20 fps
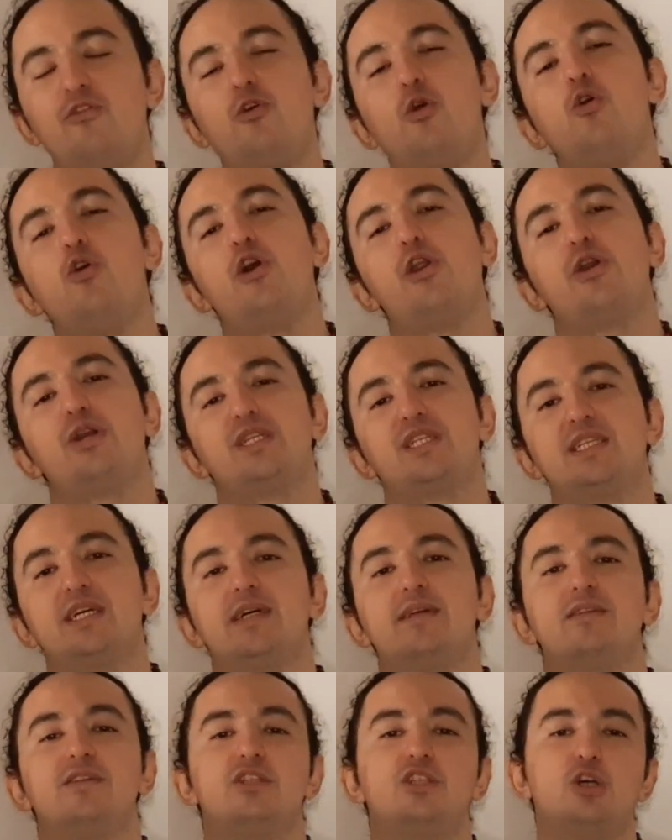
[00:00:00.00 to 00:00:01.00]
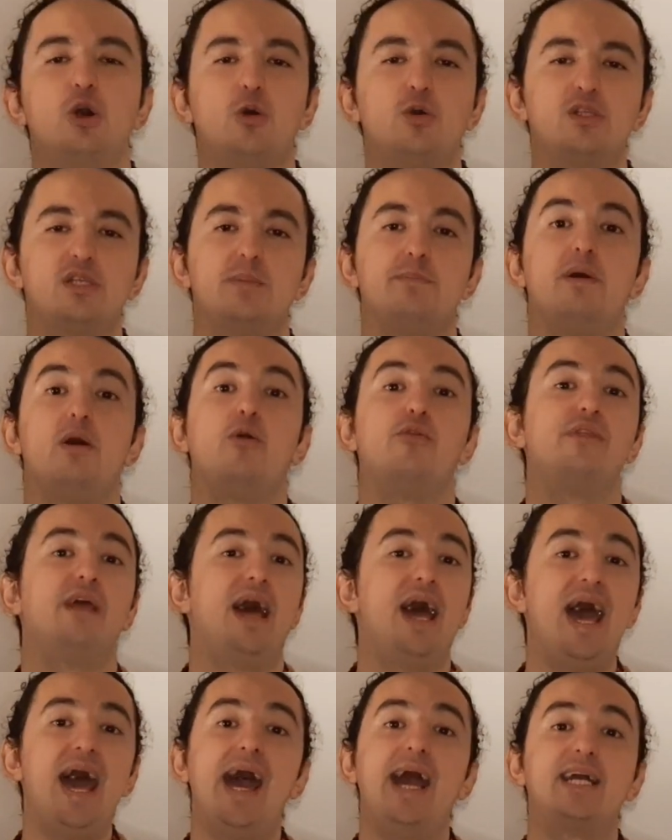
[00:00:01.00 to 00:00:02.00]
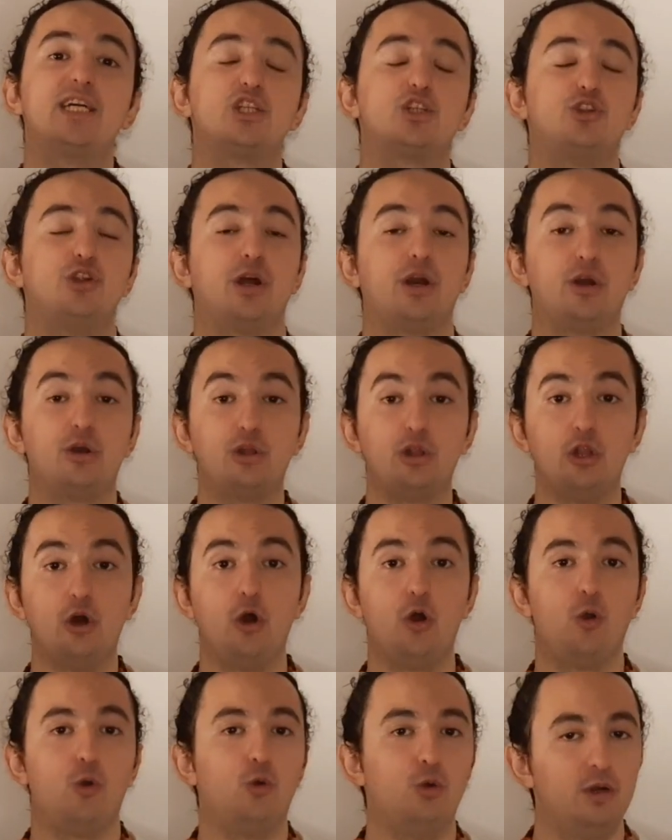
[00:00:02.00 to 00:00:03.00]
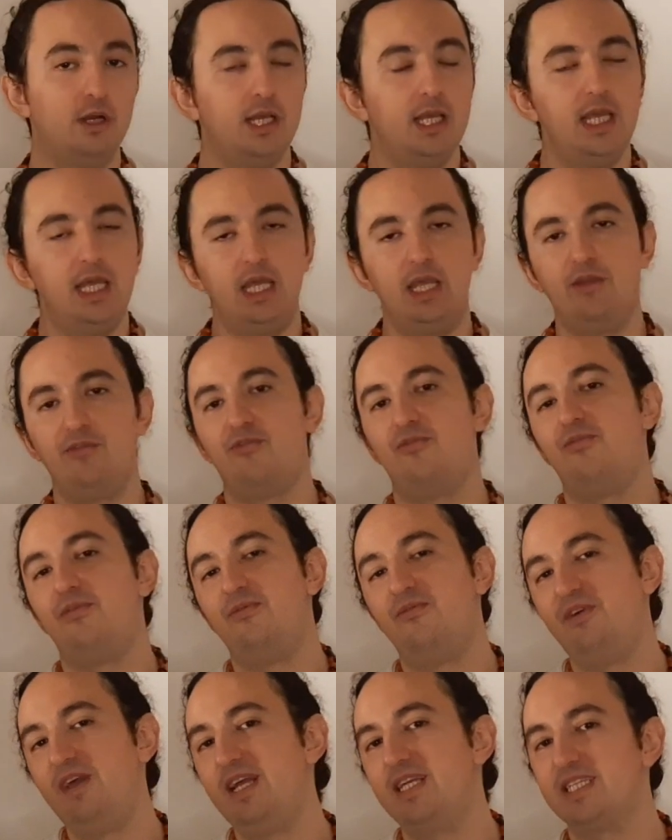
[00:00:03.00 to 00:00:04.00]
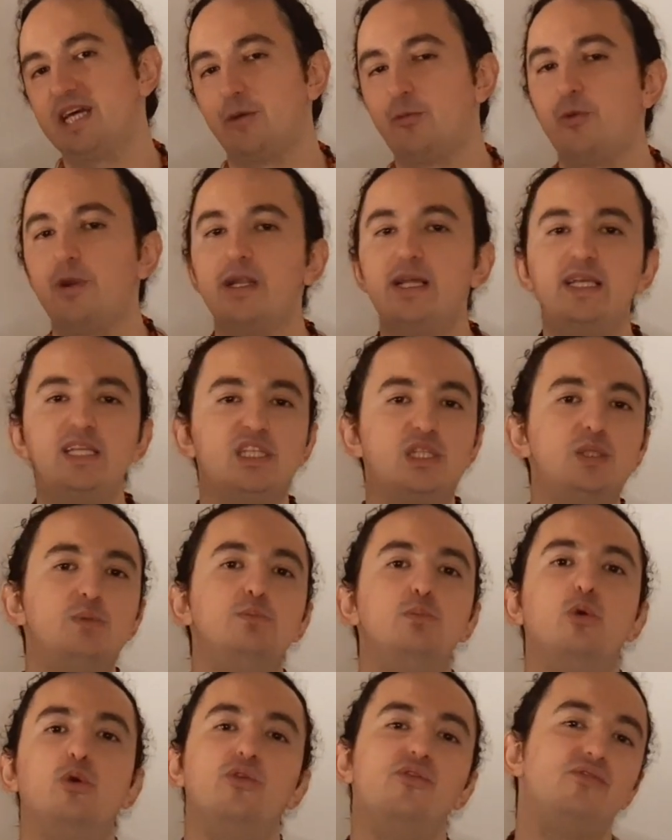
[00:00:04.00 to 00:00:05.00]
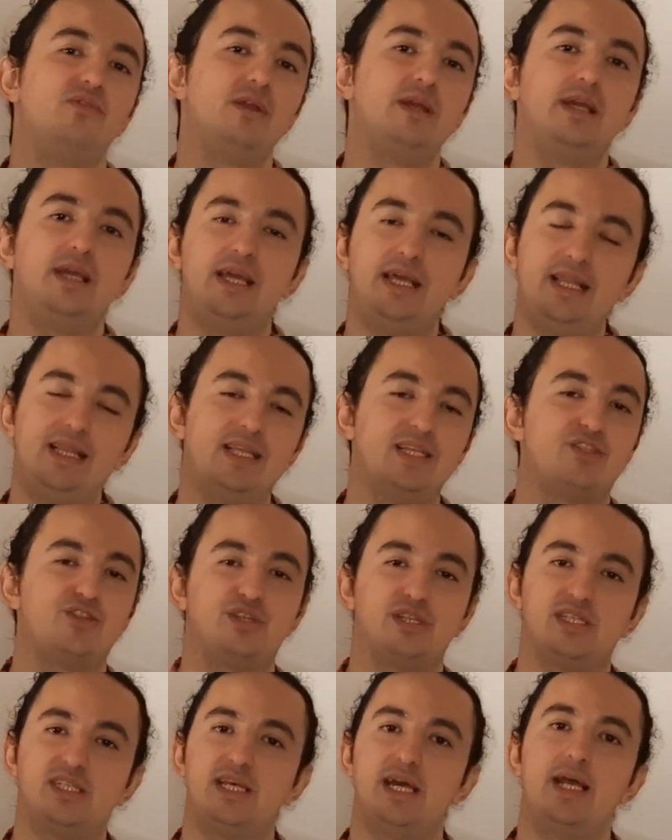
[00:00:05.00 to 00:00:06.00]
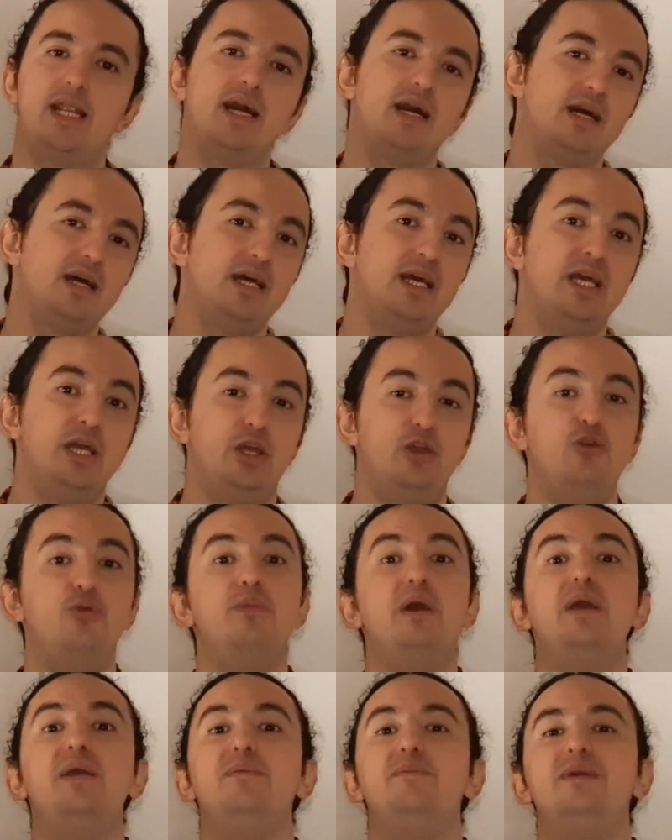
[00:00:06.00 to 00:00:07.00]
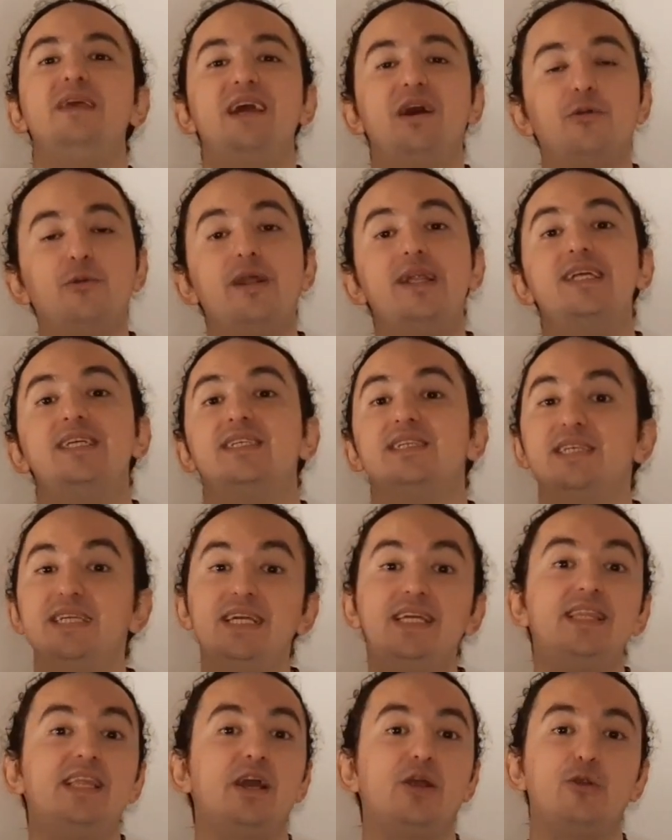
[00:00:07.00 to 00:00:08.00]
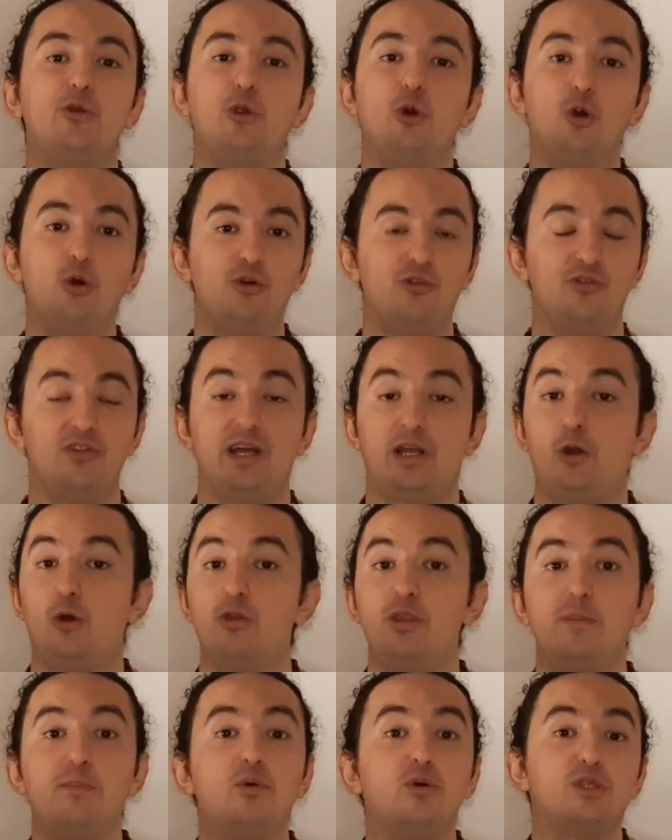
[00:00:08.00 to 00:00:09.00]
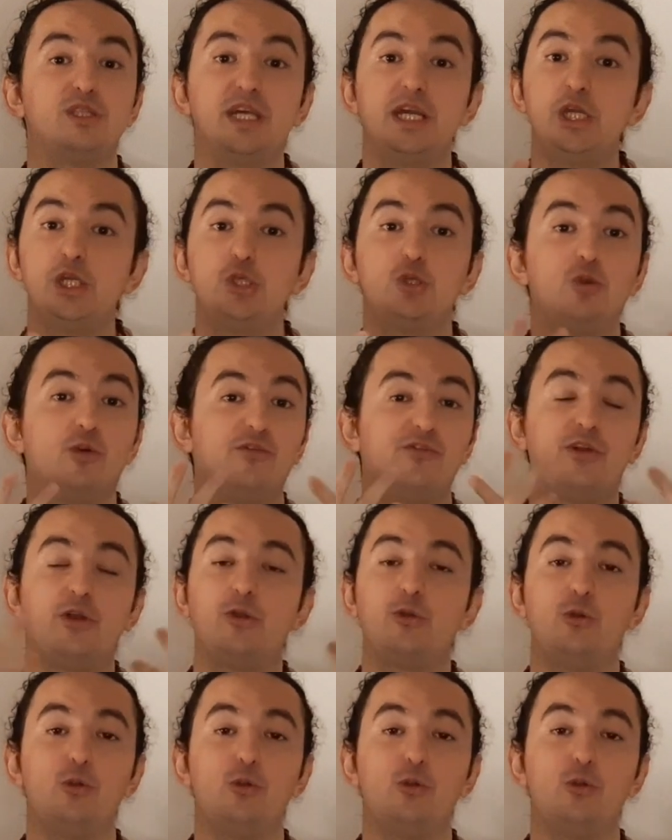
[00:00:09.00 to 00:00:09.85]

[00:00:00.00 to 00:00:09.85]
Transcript: Conqueror Sun talks about the extra glow. If things are running smoothly in this Trecena, you may be already seeing the growth, like all the potential of the